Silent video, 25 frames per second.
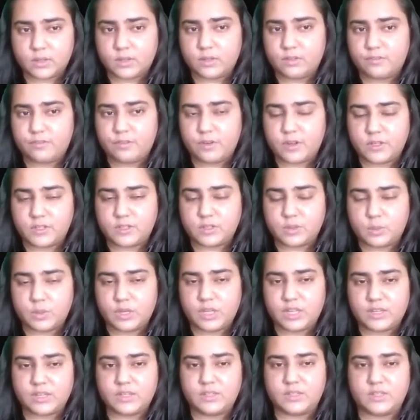The first
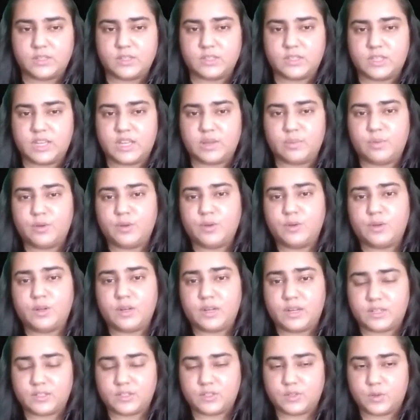weakness is neighborhood
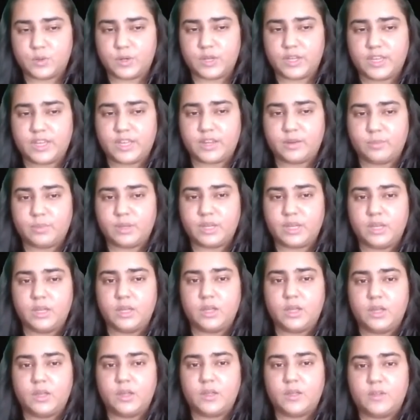clustering can be
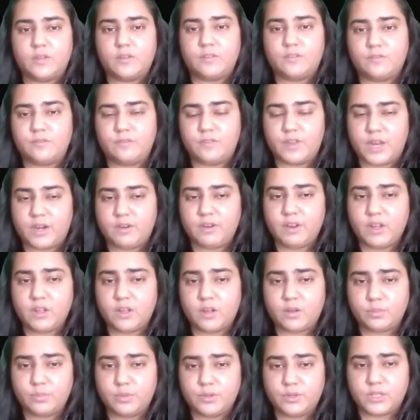very
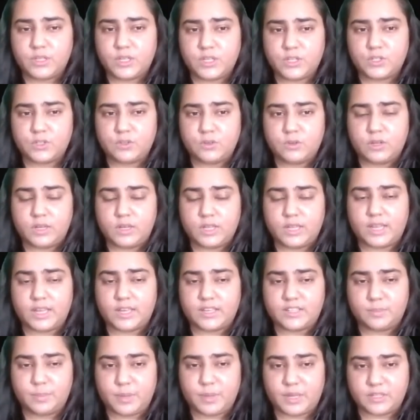computationally
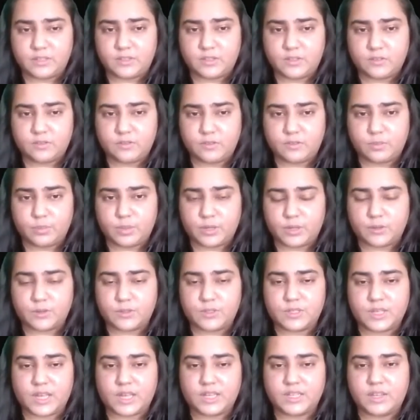expensive
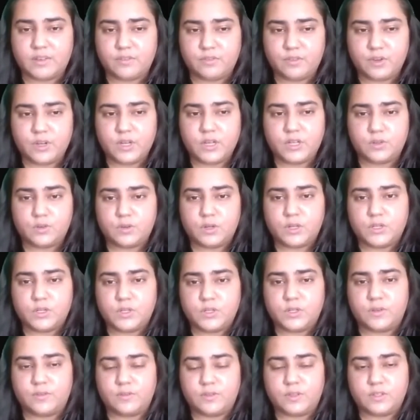because at every
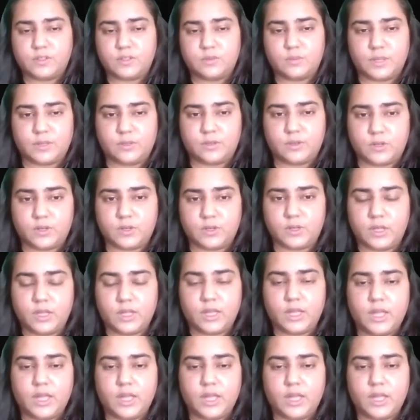iteration of this method,